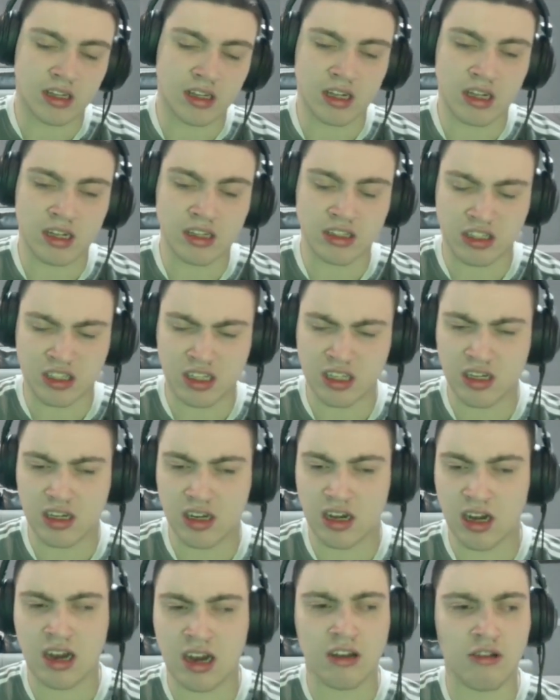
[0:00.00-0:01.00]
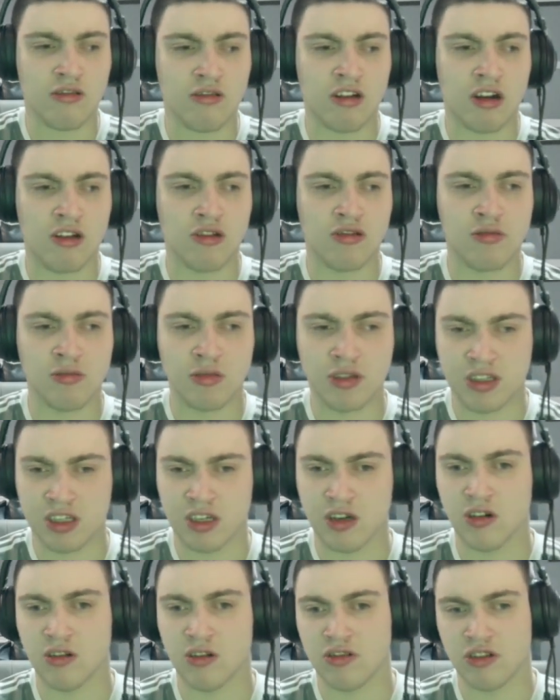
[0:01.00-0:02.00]
and see, I know we
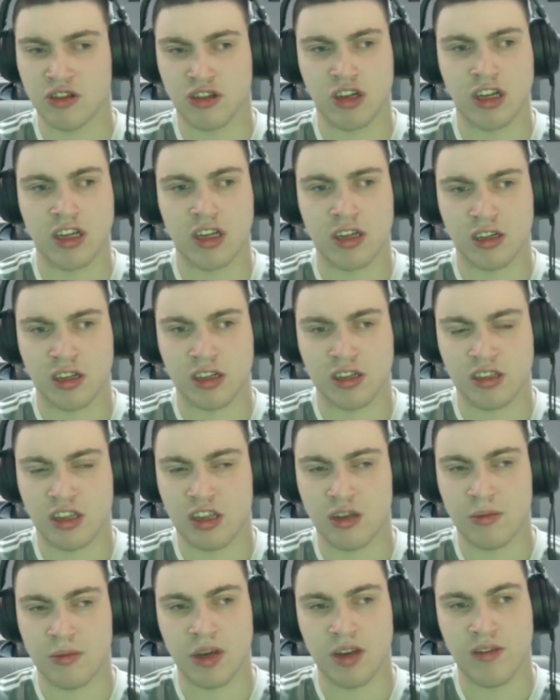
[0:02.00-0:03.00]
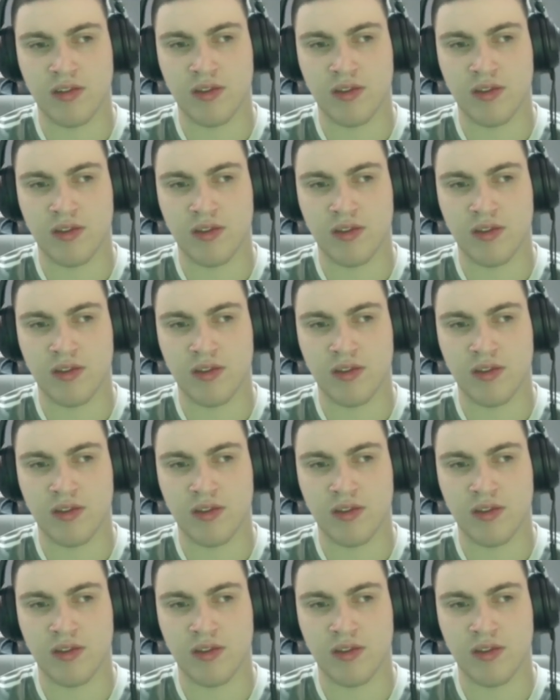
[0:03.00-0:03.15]
say the striker isn't the main